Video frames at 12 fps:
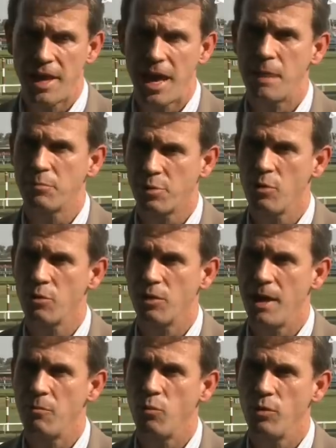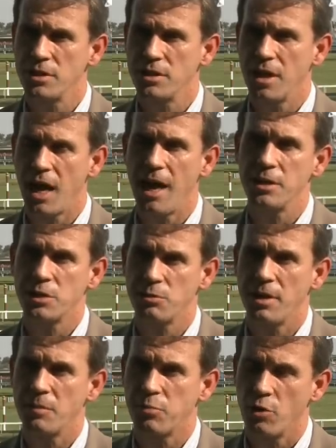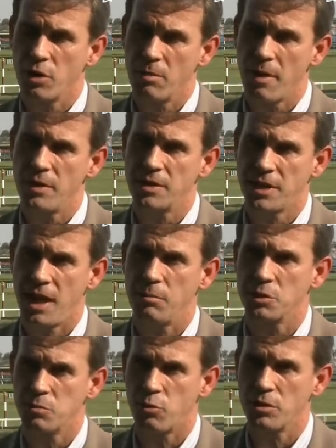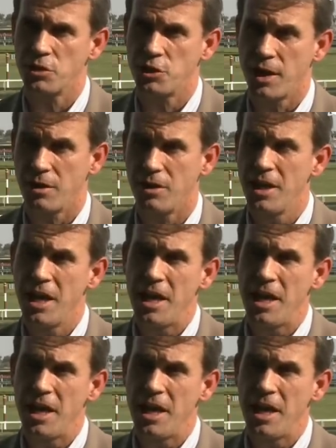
that program was the highest rated program on this cable sports channel.